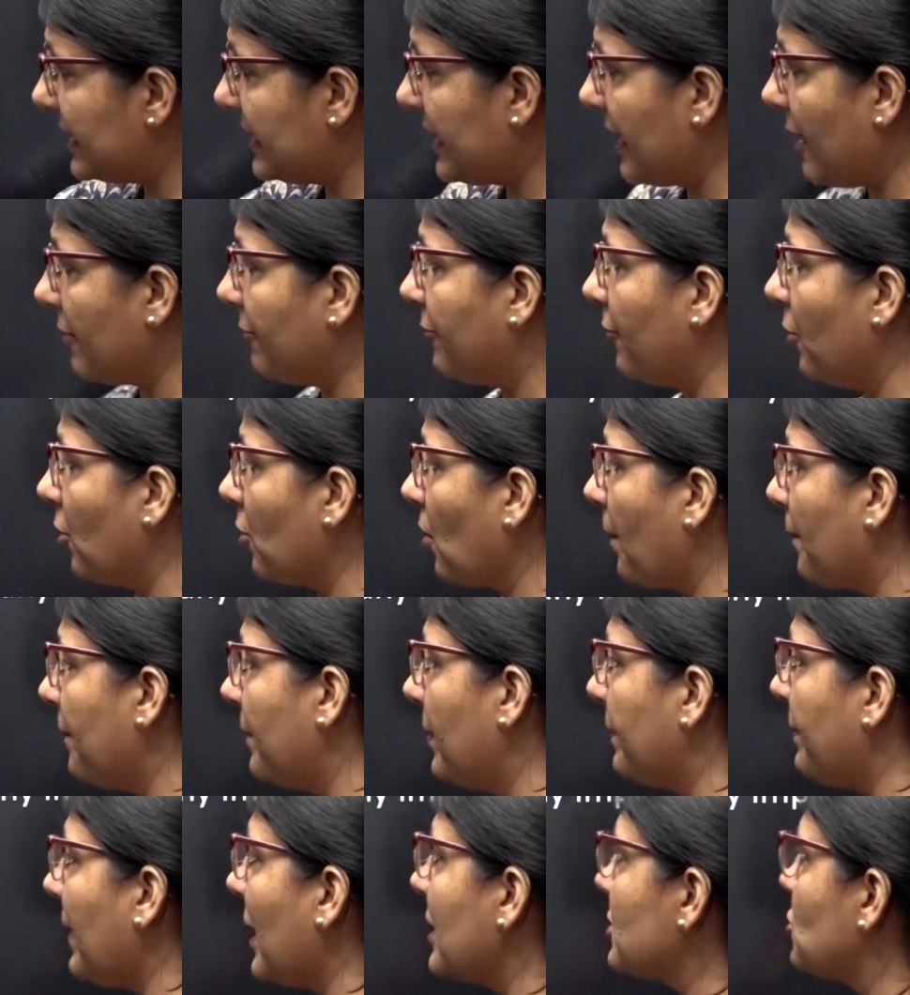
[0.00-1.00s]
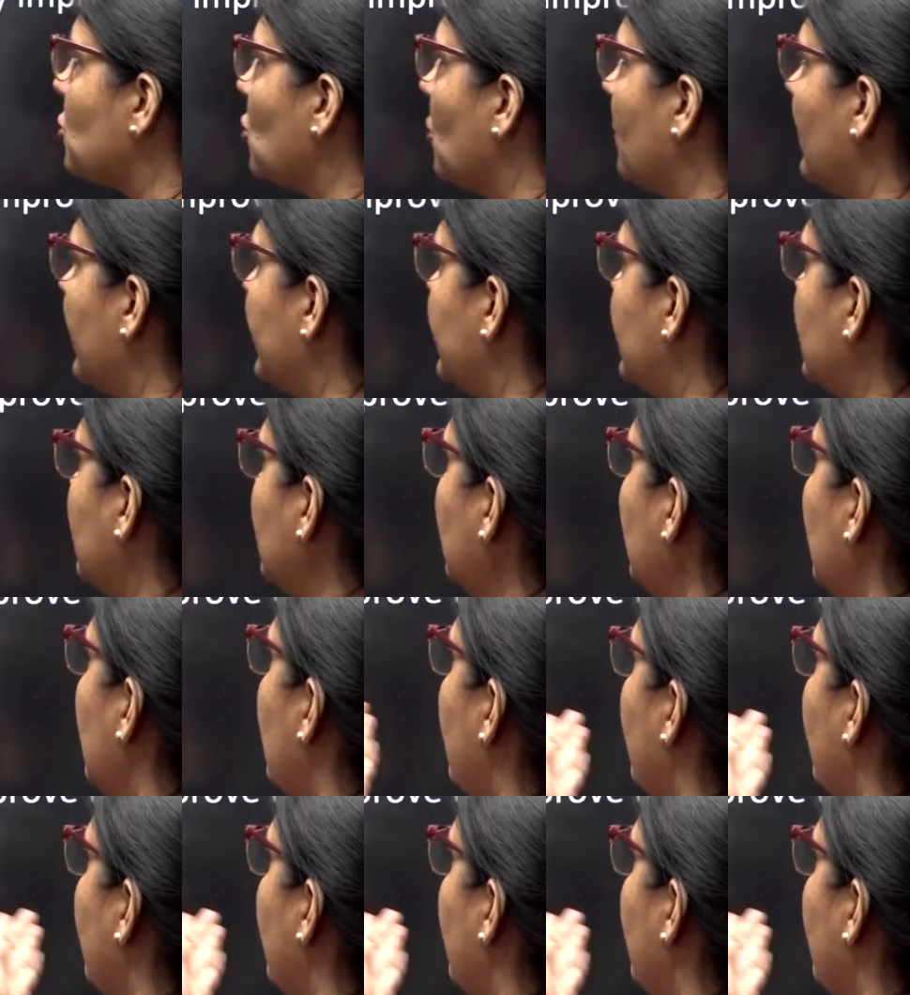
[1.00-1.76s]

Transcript: There are 4 parts over here,